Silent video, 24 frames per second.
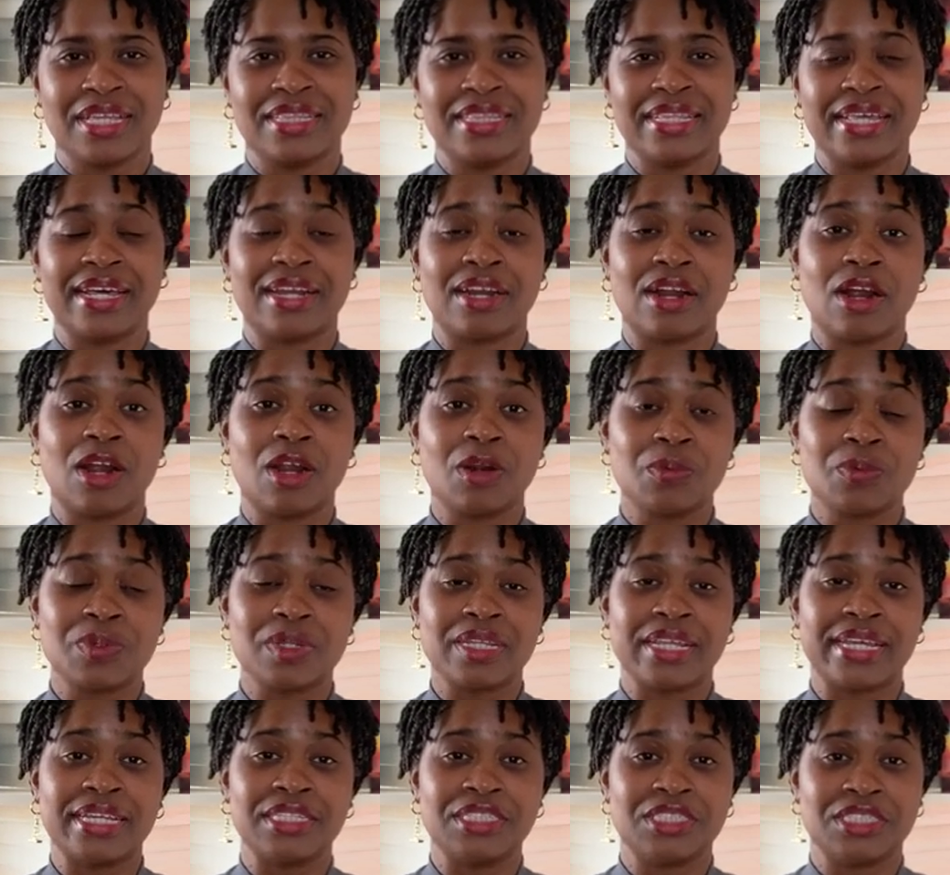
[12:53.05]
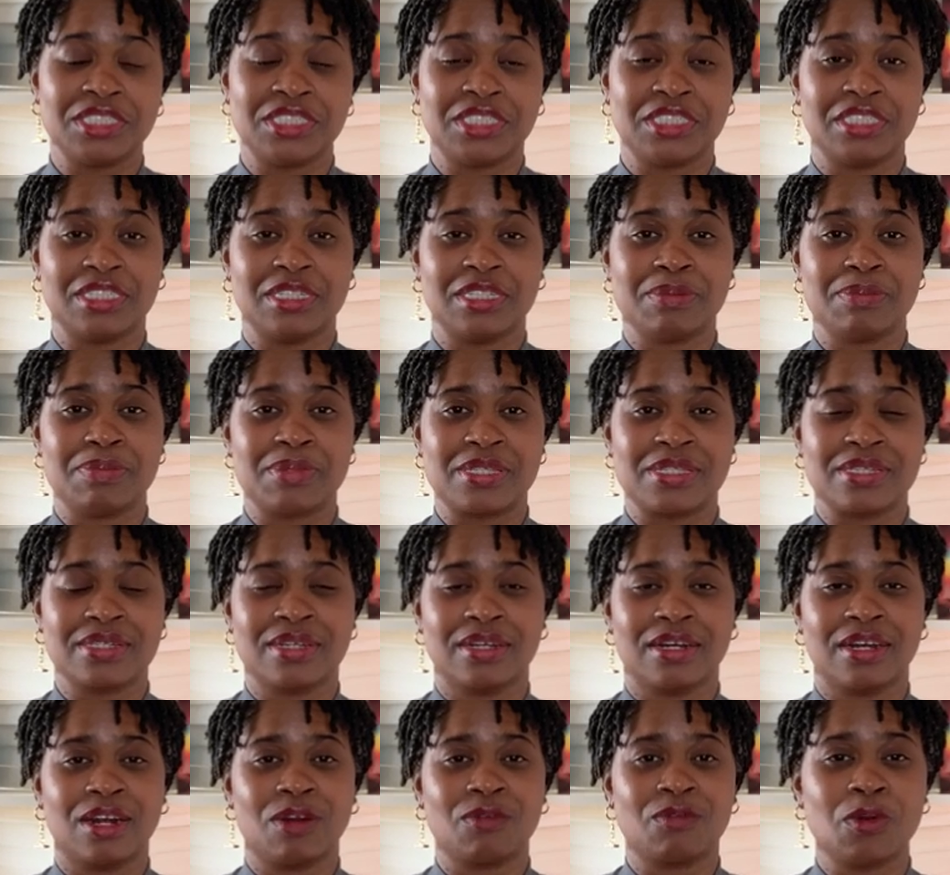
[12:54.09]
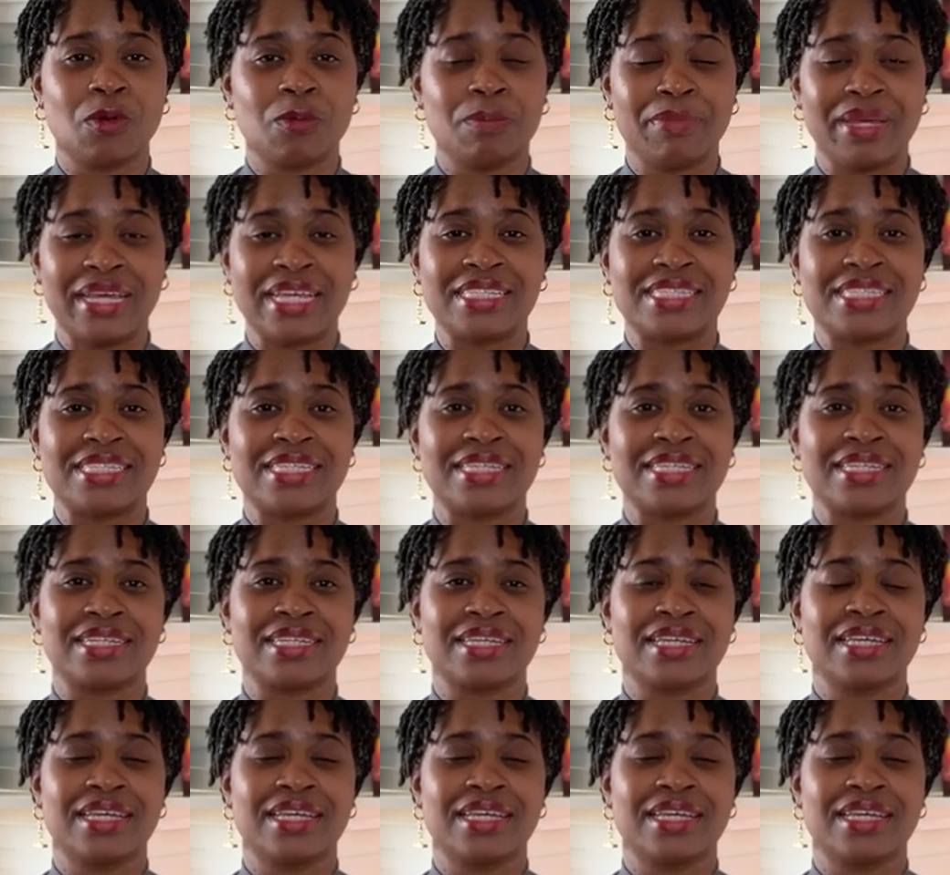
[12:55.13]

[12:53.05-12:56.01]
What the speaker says: that our relationships, our romantic